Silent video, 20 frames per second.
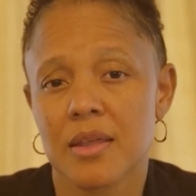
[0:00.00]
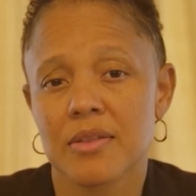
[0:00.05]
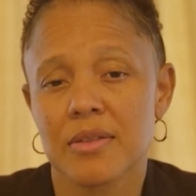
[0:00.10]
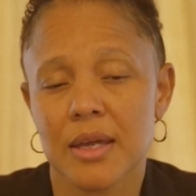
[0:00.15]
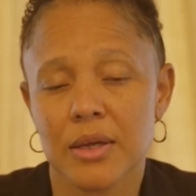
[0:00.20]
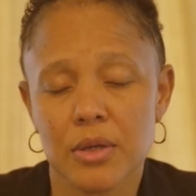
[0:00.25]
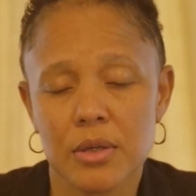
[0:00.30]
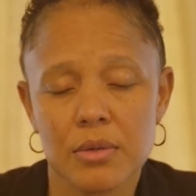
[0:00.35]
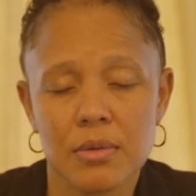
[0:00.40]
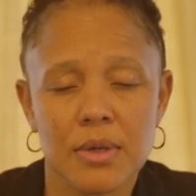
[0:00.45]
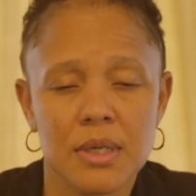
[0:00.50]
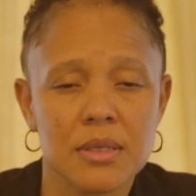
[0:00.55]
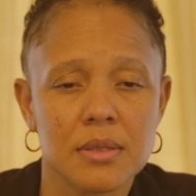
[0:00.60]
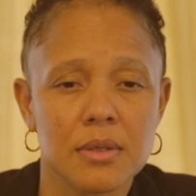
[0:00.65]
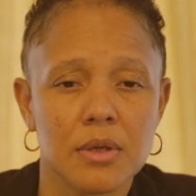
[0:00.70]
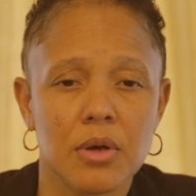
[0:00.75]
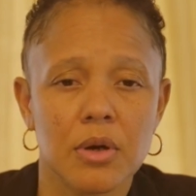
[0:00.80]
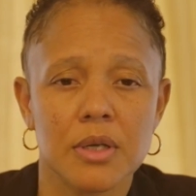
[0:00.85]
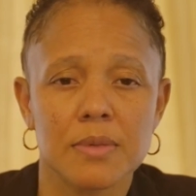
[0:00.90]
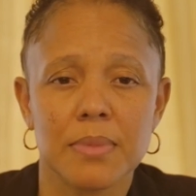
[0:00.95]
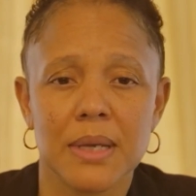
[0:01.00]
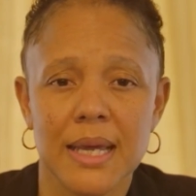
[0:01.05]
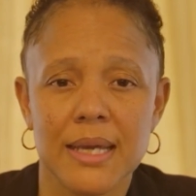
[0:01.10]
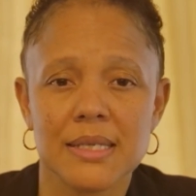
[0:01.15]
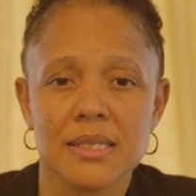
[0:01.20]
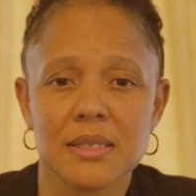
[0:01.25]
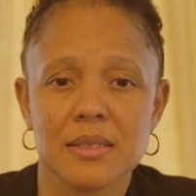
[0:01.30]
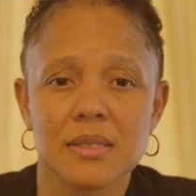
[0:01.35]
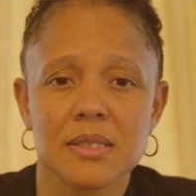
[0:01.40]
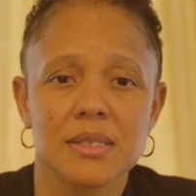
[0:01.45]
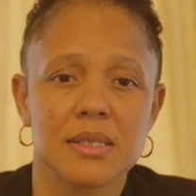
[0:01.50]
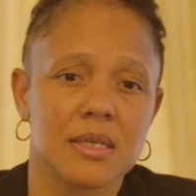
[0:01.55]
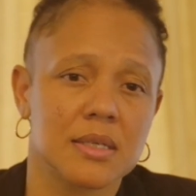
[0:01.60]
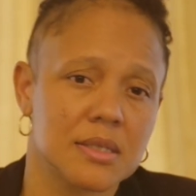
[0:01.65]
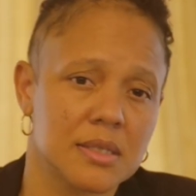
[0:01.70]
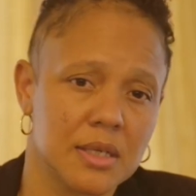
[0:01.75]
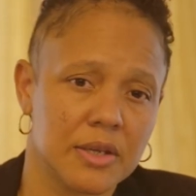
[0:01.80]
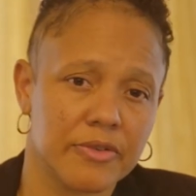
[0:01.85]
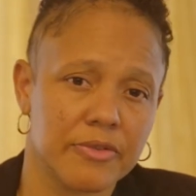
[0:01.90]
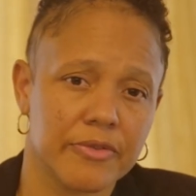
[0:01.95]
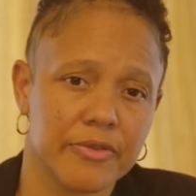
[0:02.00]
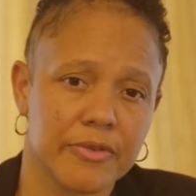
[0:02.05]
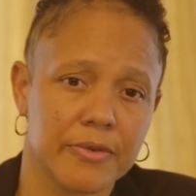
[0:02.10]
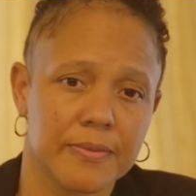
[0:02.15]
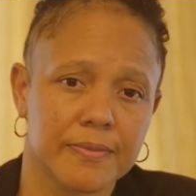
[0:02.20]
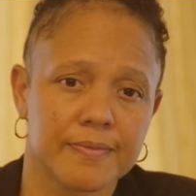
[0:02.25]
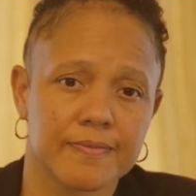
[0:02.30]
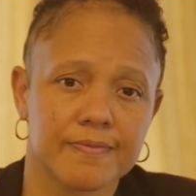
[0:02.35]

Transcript: Thank you, and God bless, and stay safe.